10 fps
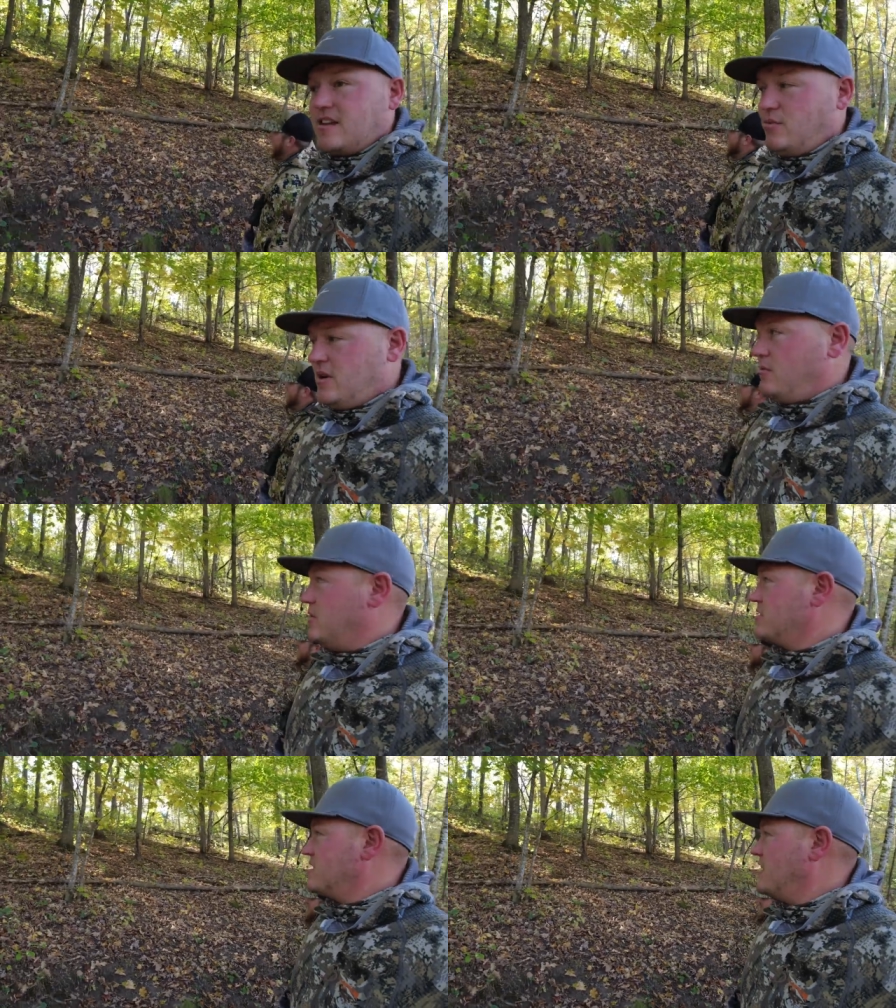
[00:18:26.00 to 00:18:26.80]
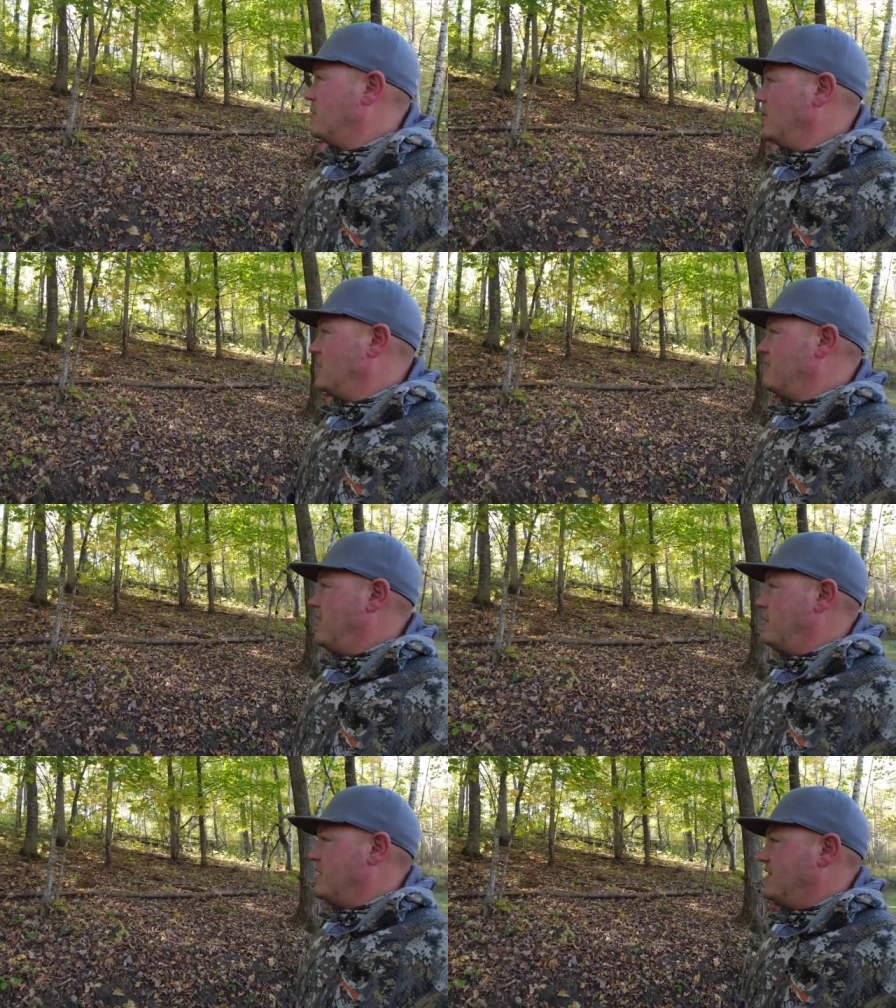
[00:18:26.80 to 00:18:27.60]
like we, we were starting to wonder if
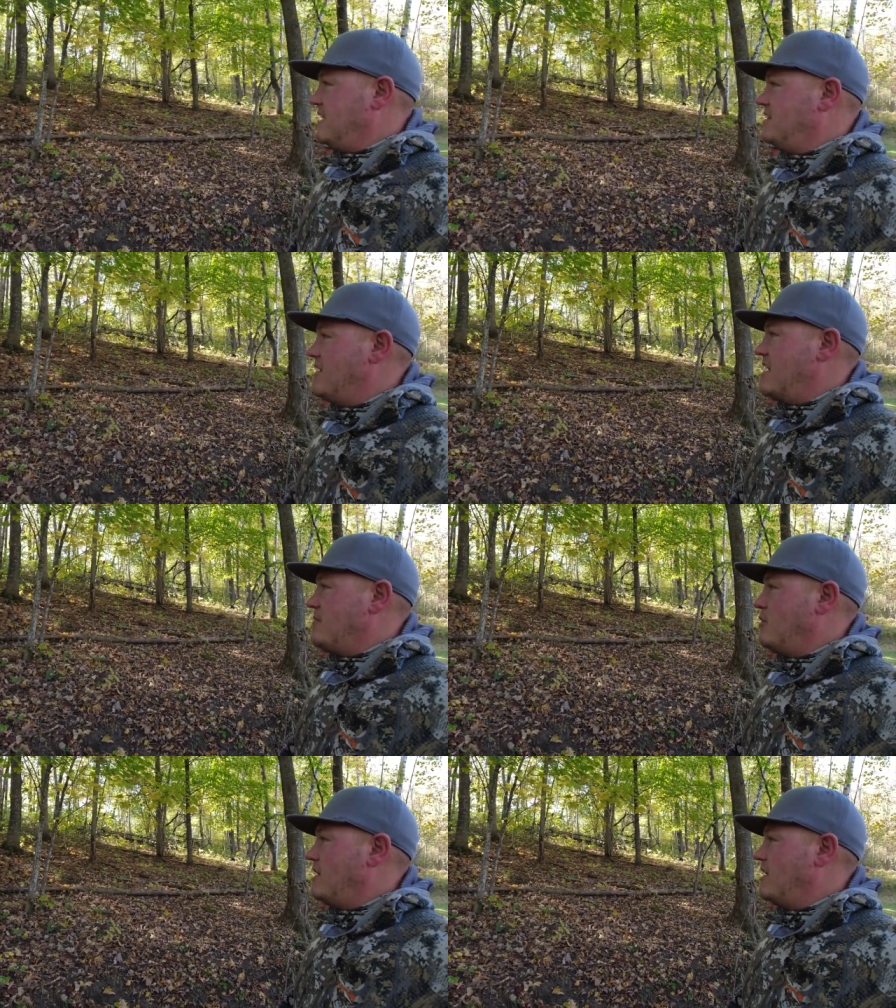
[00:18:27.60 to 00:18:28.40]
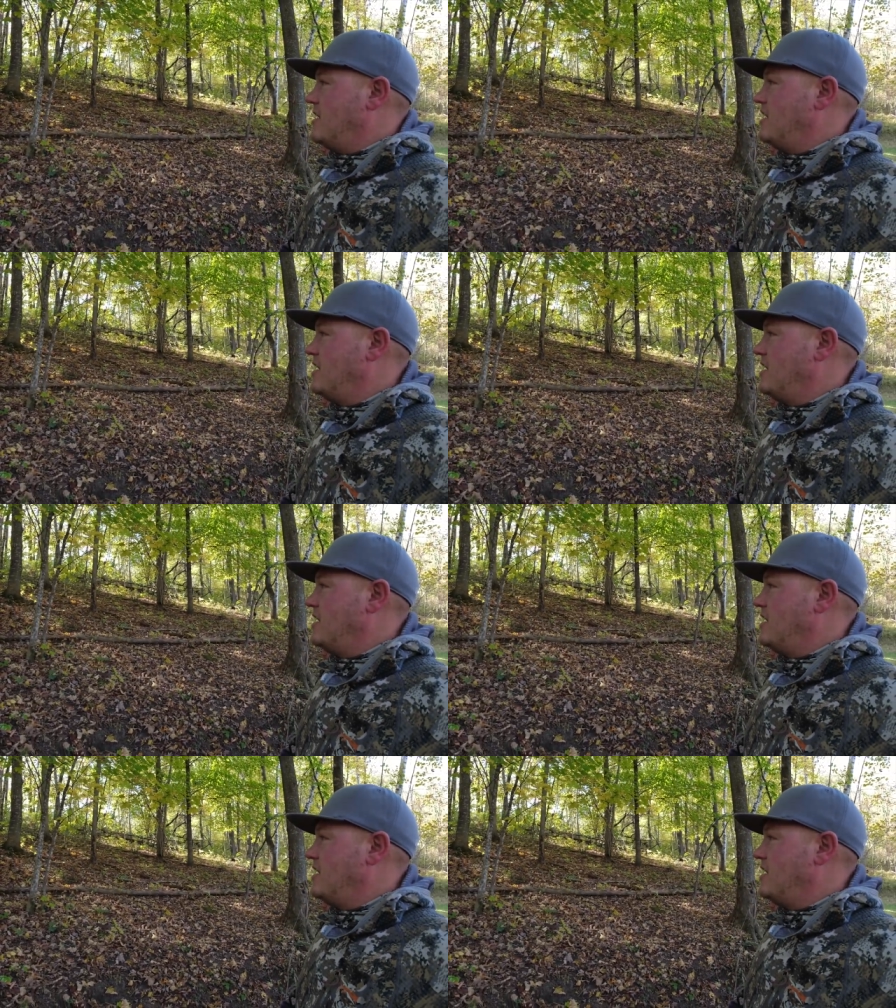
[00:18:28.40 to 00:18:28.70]
they were even in there anymore.